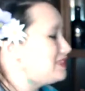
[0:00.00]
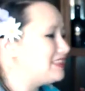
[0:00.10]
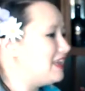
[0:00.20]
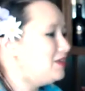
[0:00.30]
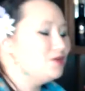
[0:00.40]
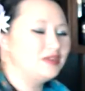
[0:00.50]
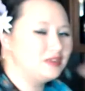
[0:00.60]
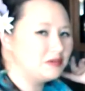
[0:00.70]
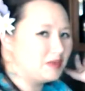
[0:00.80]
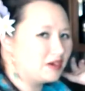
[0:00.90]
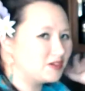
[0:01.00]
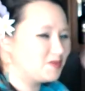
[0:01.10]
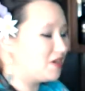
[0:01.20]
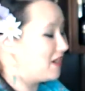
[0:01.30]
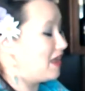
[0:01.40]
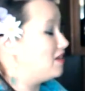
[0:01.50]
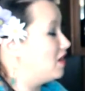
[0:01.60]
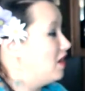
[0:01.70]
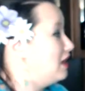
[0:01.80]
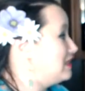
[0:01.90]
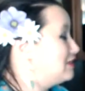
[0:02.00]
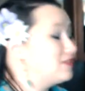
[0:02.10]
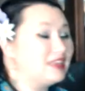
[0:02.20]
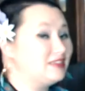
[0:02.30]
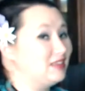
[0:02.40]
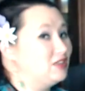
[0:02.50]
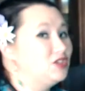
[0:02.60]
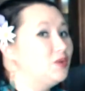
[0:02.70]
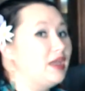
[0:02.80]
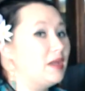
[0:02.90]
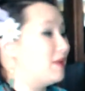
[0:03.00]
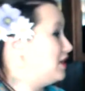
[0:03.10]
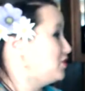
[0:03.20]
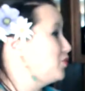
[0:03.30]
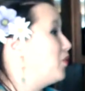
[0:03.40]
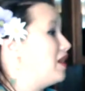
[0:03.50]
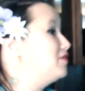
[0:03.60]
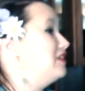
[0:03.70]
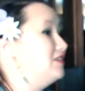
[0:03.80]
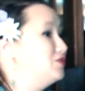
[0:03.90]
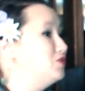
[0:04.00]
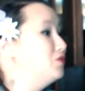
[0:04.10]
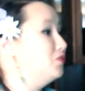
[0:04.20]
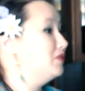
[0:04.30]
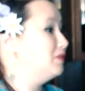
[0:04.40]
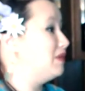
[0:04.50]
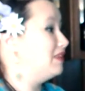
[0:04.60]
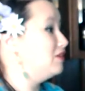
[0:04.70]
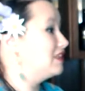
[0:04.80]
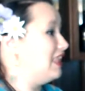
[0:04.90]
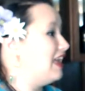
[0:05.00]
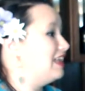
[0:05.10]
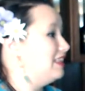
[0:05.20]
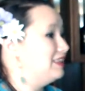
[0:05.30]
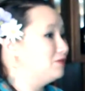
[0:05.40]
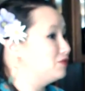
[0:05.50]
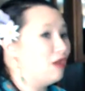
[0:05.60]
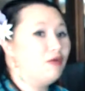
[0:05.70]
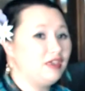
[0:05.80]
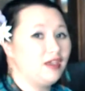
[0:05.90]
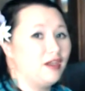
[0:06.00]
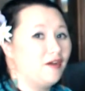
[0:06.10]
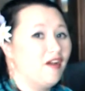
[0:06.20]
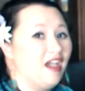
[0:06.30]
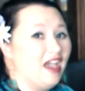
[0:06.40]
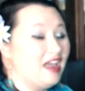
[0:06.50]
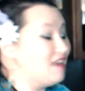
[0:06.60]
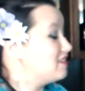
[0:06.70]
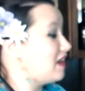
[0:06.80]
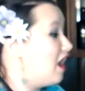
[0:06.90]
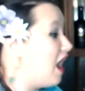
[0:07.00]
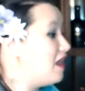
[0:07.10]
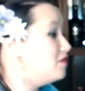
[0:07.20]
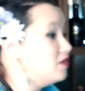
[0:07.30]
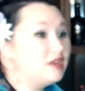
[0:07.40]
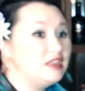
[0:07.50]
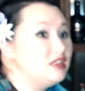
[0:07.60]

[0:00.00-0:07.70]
take you into America's Mart, and literally it's like 2 a.m. and I just wandered into what looked like a little Tokyo. And I was like, I don't know any of the